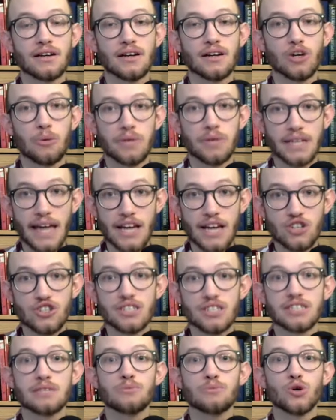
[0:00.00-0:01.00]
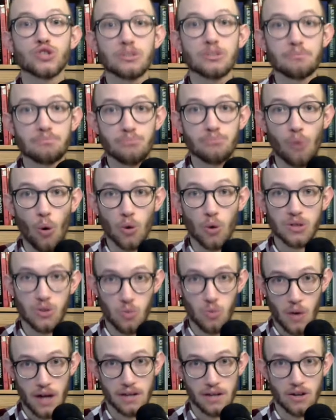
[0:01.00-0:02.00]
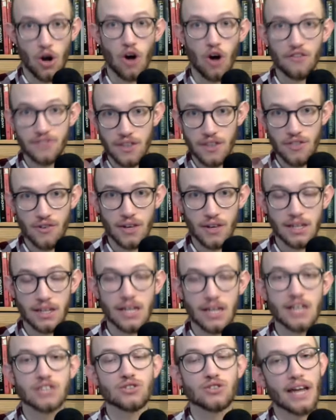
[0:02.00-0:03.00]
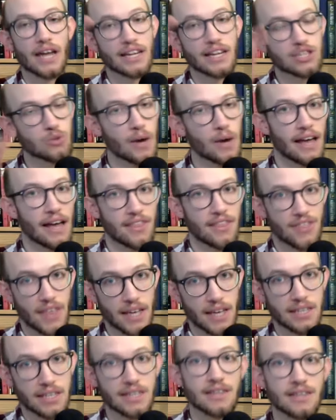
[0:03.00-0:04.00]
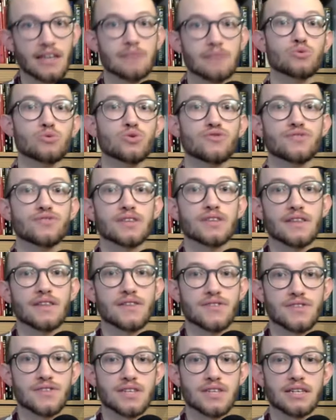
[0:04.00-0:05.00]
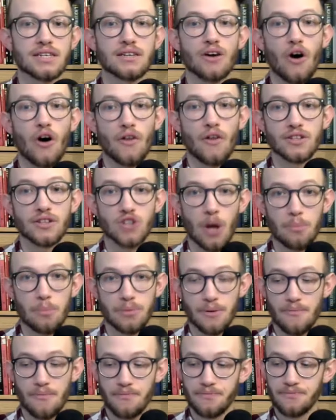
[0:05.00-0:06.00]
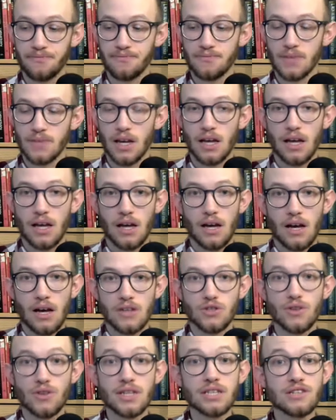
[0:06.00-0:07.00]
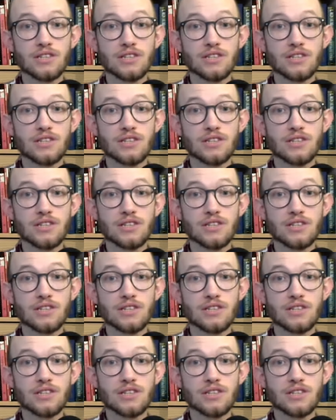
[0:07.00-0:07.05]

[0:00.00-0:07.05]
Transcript: uh, communication is the most important one of the three. So that is why I think he then moved the C on the top. So this